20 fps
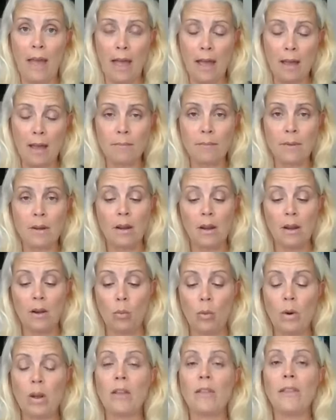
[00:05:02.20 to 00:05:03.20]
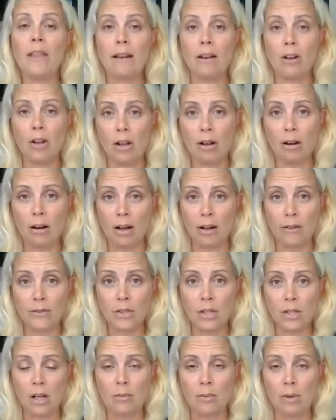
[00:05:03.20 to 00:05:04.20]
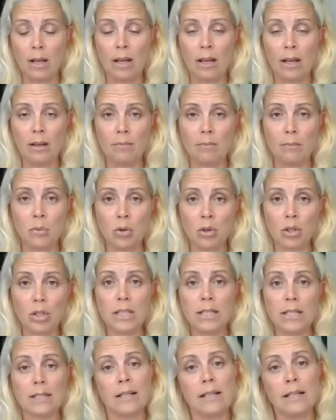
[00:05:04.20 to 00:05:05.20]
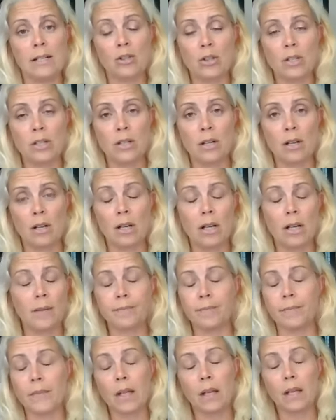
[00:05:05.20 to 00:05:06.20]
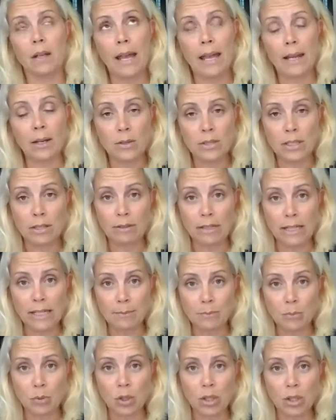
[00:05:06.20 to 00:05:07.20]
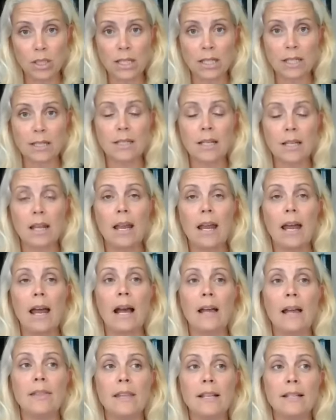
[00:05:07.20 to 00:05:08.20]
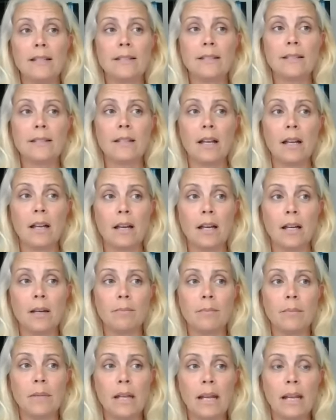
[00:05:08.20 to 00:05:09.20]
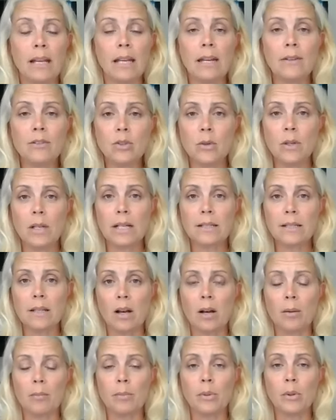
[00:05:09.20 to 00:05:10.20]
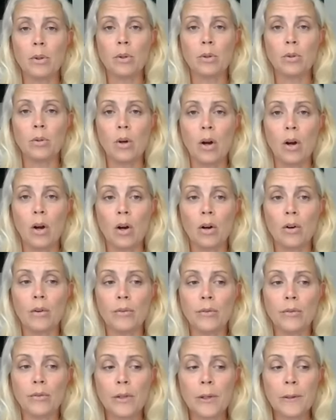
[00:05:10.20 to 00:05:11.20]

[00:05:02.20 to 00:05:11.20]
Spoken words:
them, we can then look at lifetime mortgages and interest equity release mortgages. And this gives you an example of